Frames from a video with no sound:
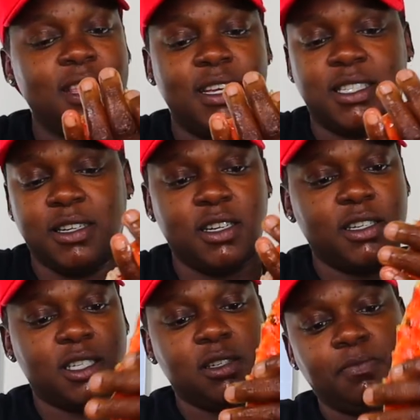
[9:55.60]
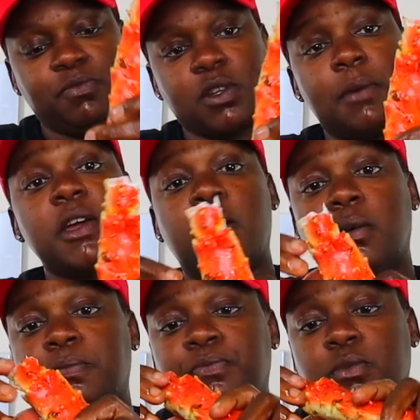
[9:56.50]
Listen, cuz. I'm
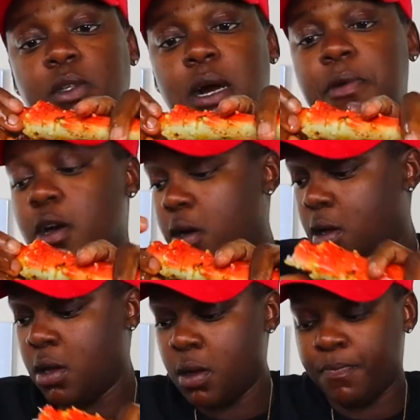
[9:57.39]
here. I'm here.